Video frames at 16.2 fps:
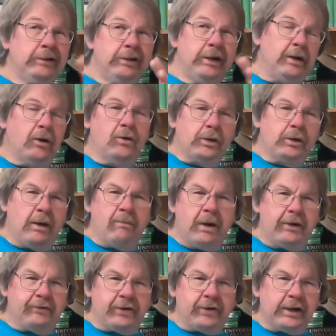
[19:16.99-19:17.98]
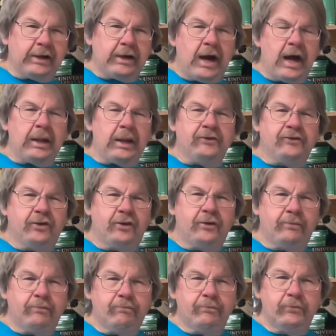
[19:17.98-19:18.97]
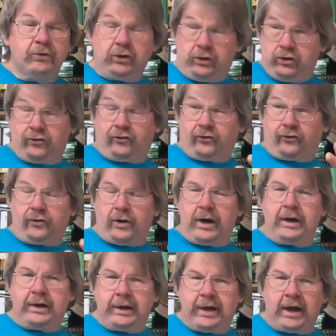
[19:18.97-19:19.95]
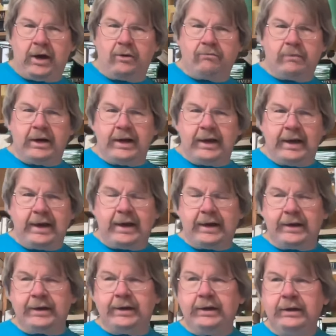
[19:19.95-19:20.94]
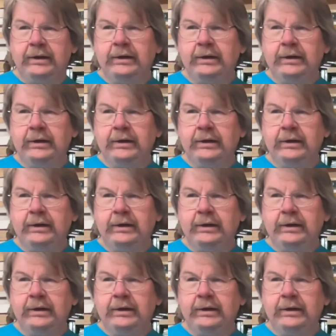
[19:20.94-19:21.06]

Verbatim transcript: you know get my psychology straightened out in my head.